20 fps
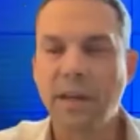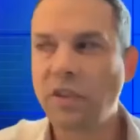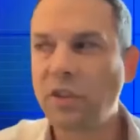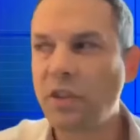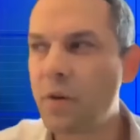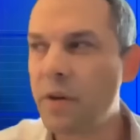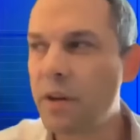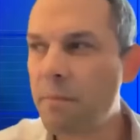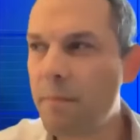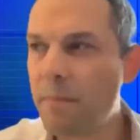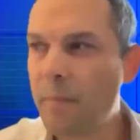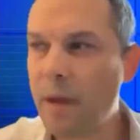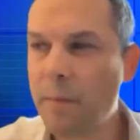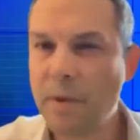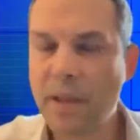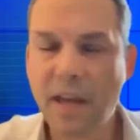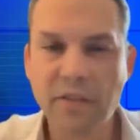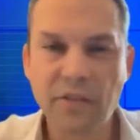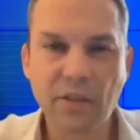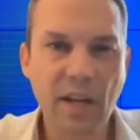Tony. Maybe
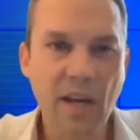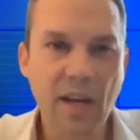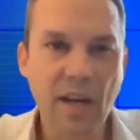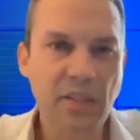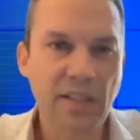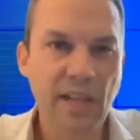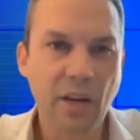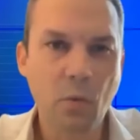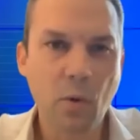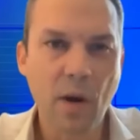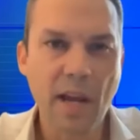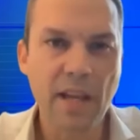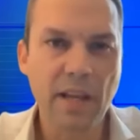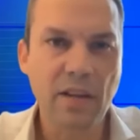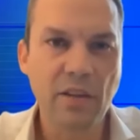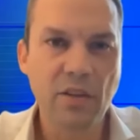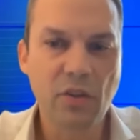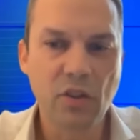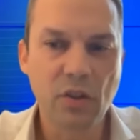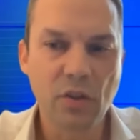that's a nice segue
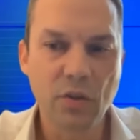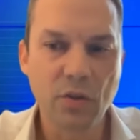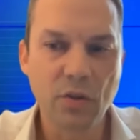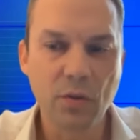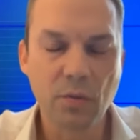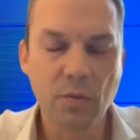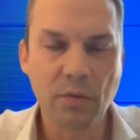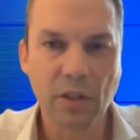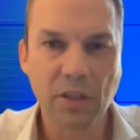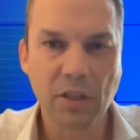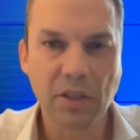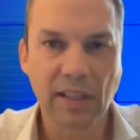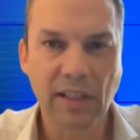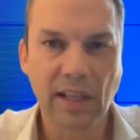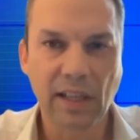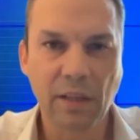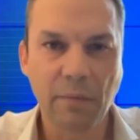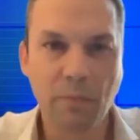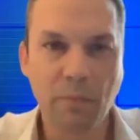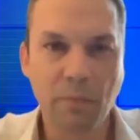into a
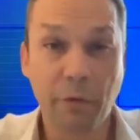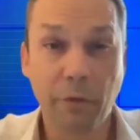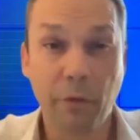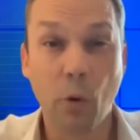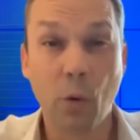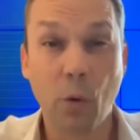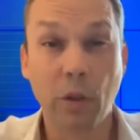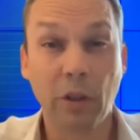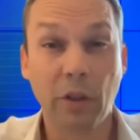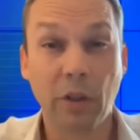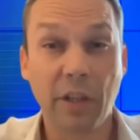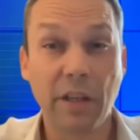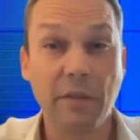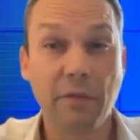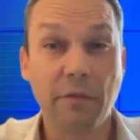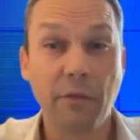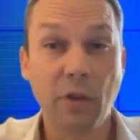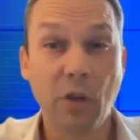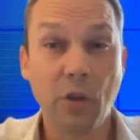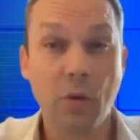slightly more
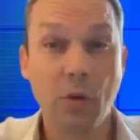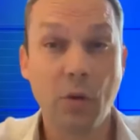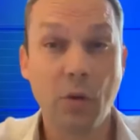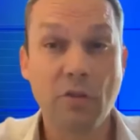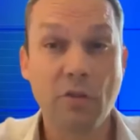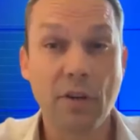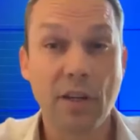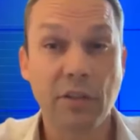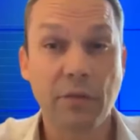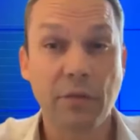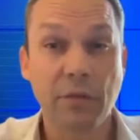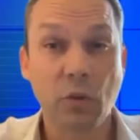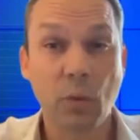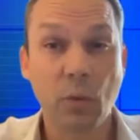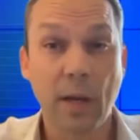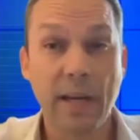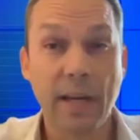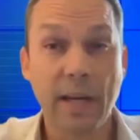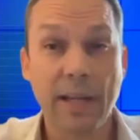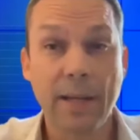forward-looking view, Andras, for
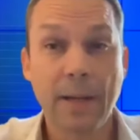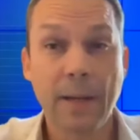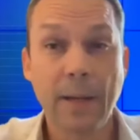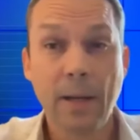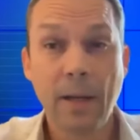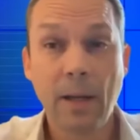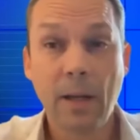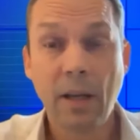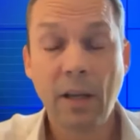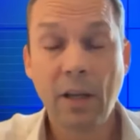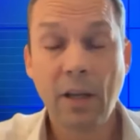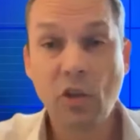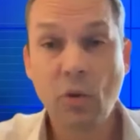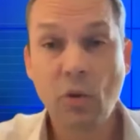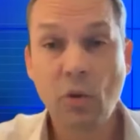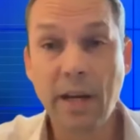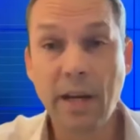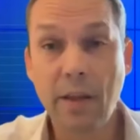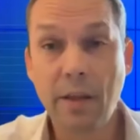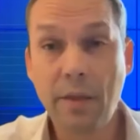
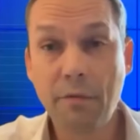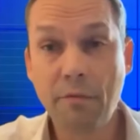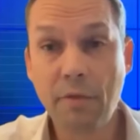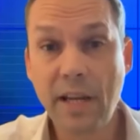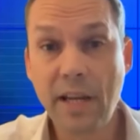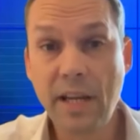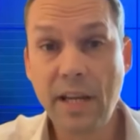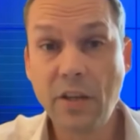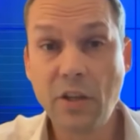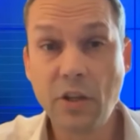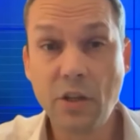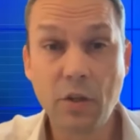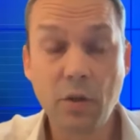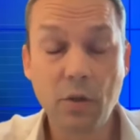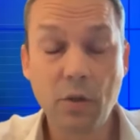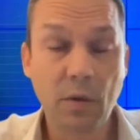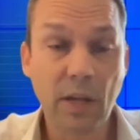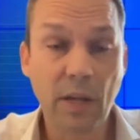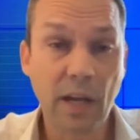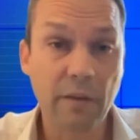2023. Do
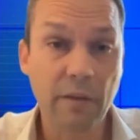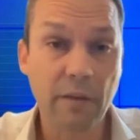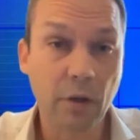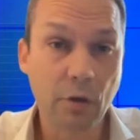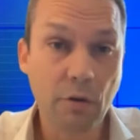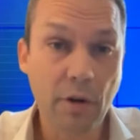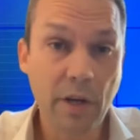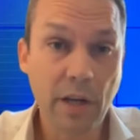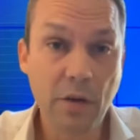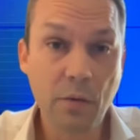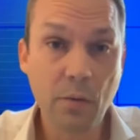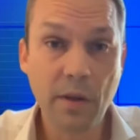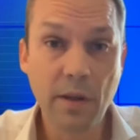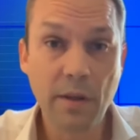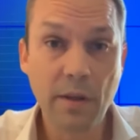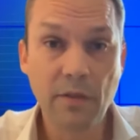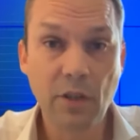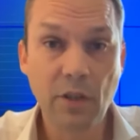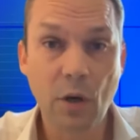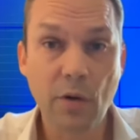you kind of agree
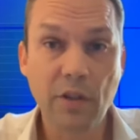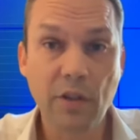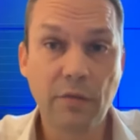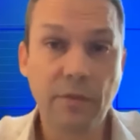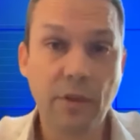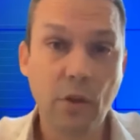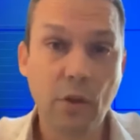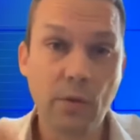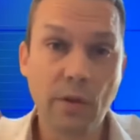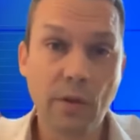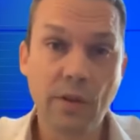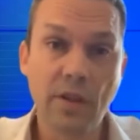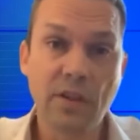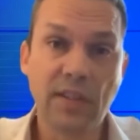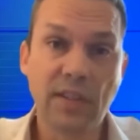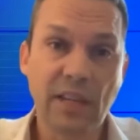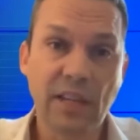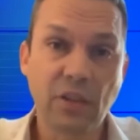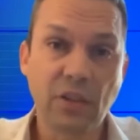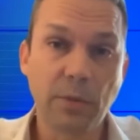with Tony's view that the
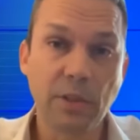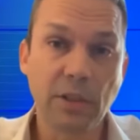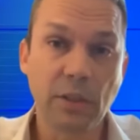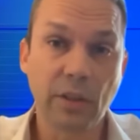setup is